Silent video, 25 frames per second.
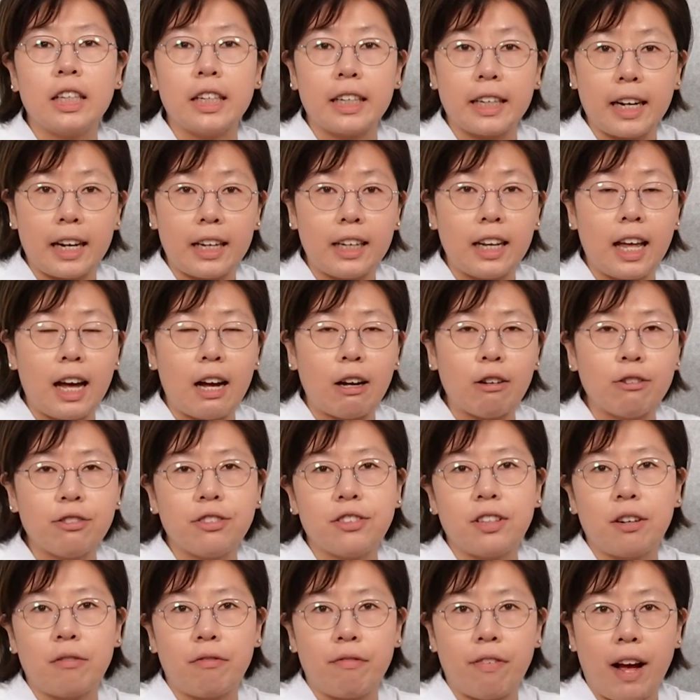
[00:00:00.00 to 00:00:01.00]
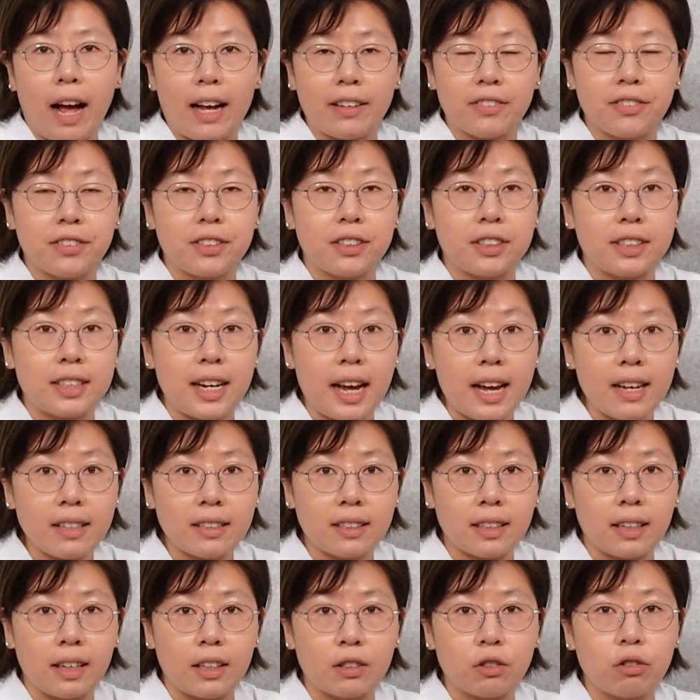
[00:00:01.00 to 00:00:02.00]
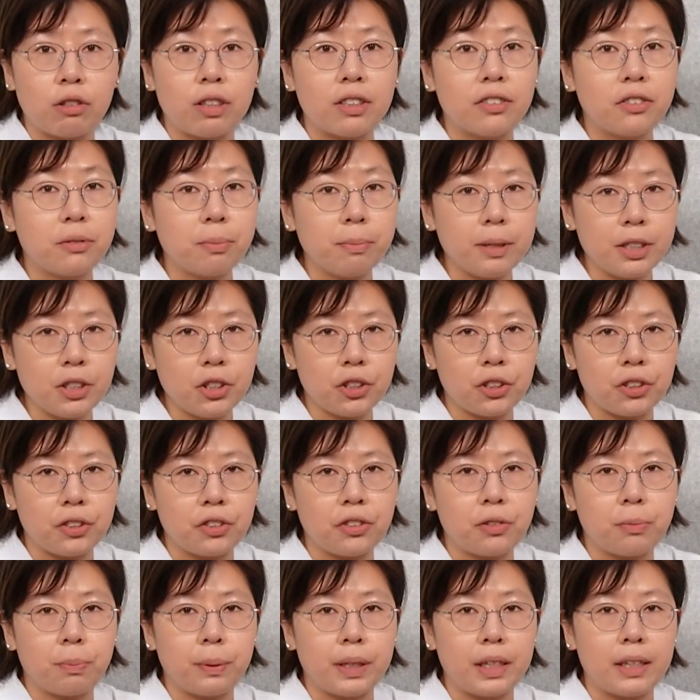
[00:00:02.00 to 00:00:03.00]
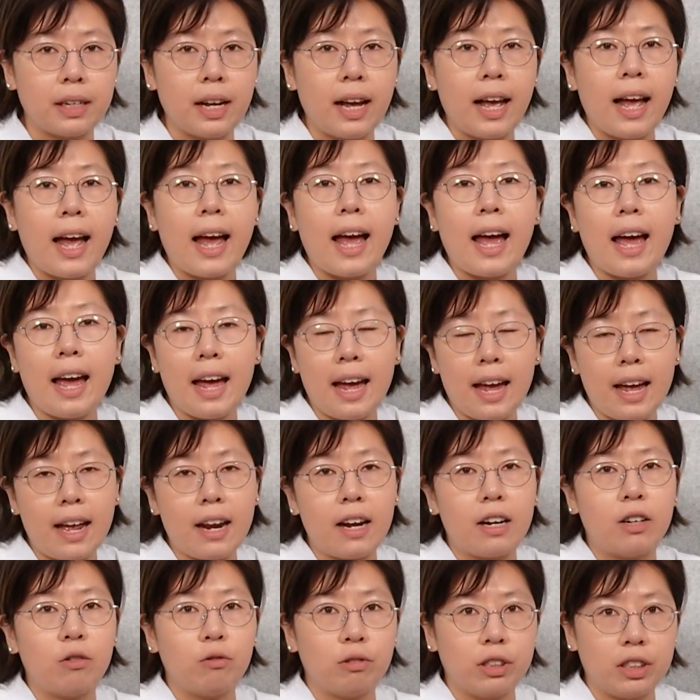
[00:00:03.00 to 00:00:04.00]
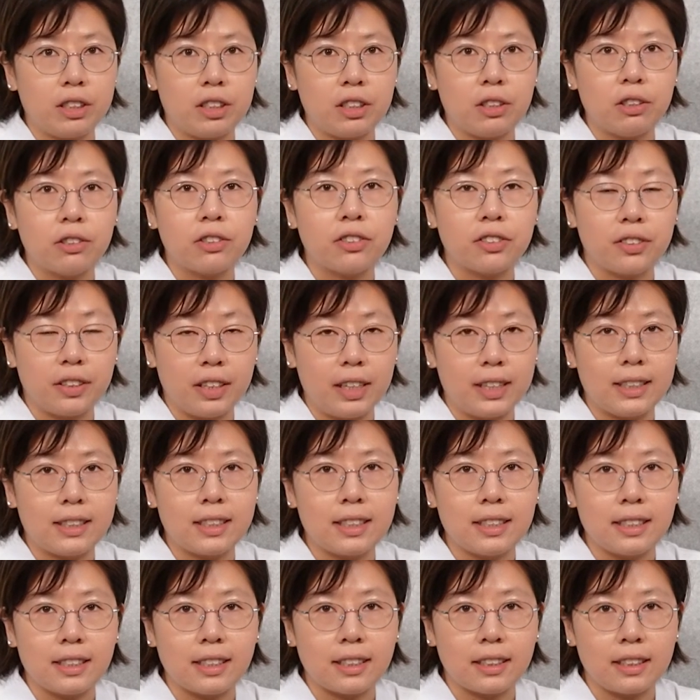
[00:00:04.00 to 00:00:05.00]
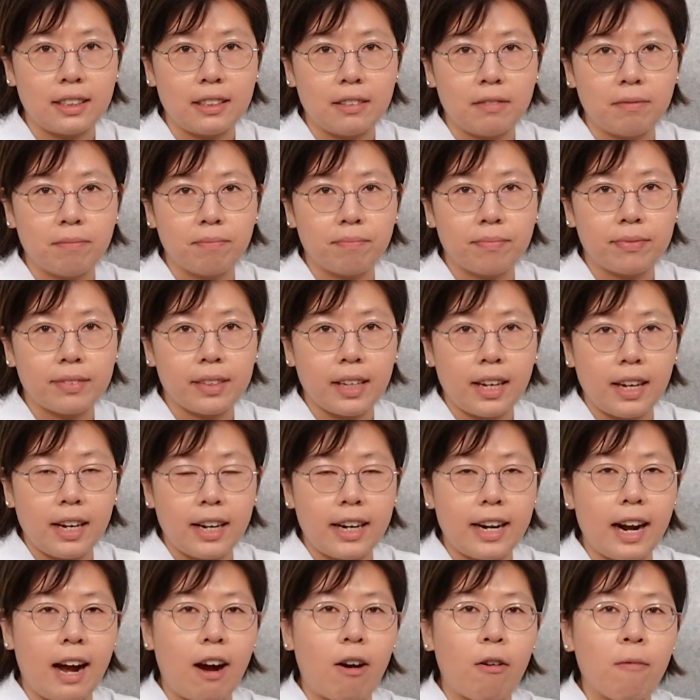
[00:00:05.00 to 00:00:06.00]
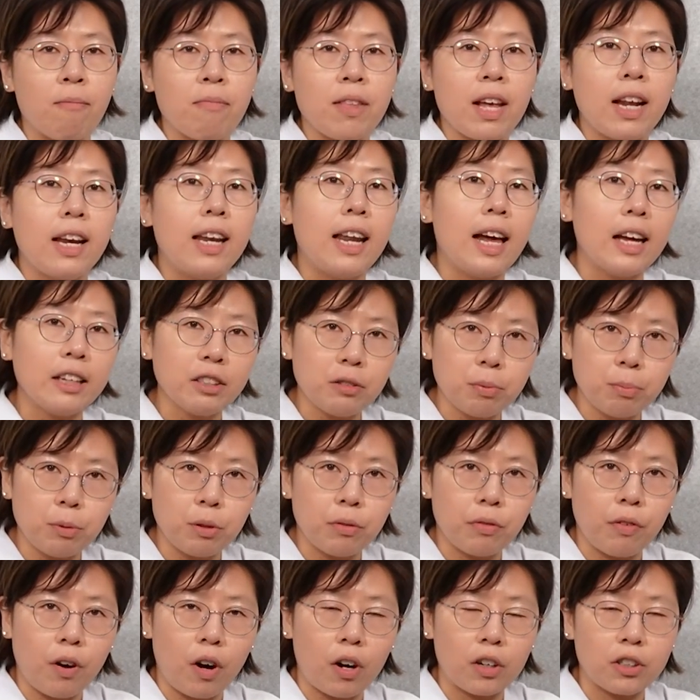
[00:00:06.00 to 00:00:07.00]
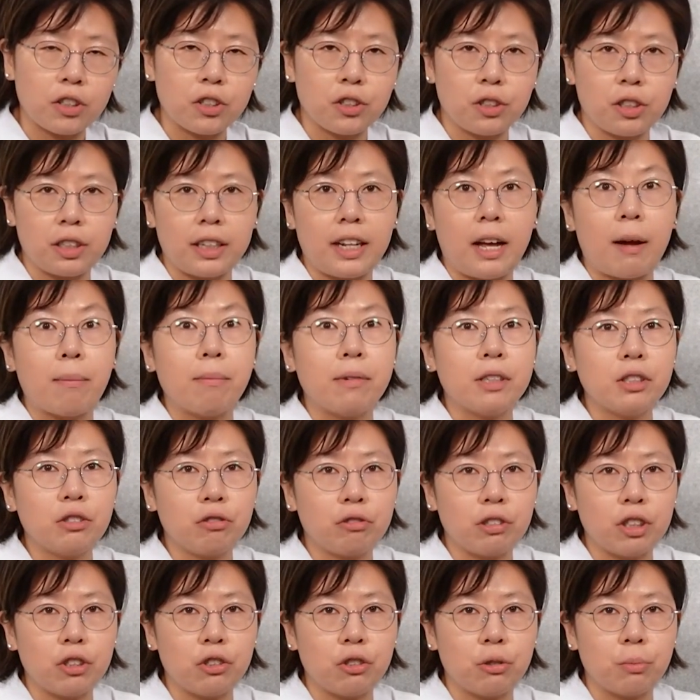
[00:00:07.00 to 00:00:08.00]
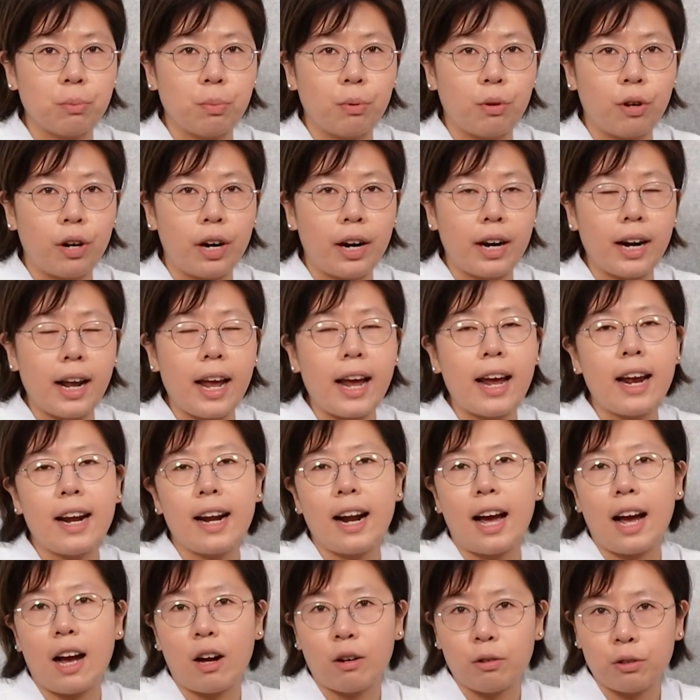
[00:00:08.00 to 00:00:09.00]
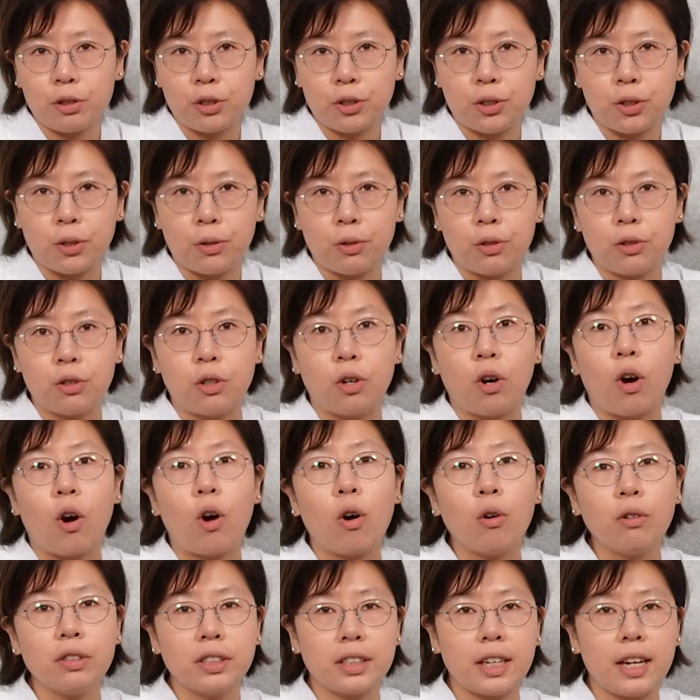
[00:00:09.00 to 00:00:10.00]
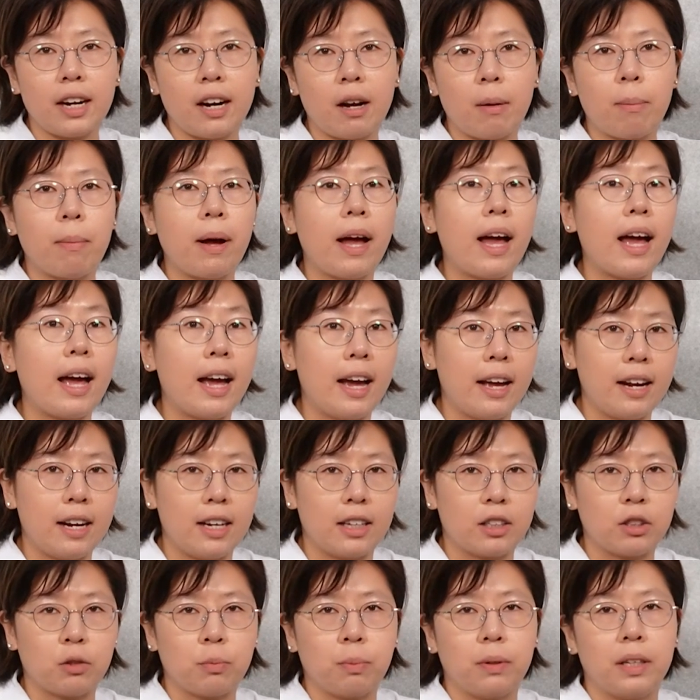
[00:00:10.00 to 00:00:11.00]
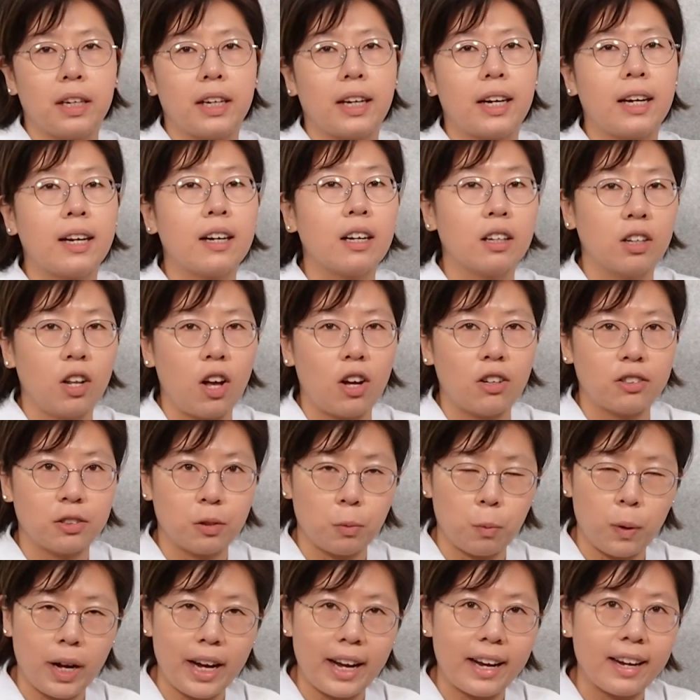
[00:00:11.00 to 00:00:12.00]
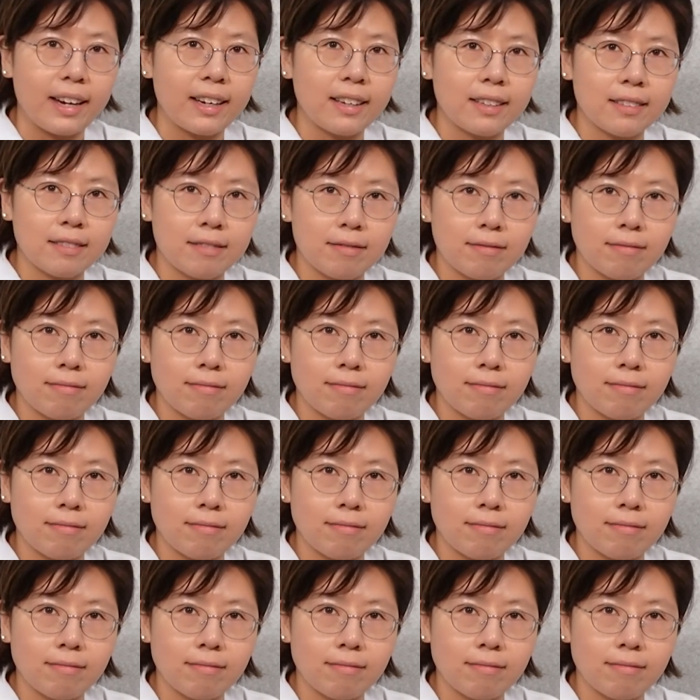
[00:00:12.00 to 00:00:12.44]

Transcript: It allows a faster data transmission speed and reduced latency. Now, let's move on to the demonstration board and I will show you the whole setup and explain it along the way.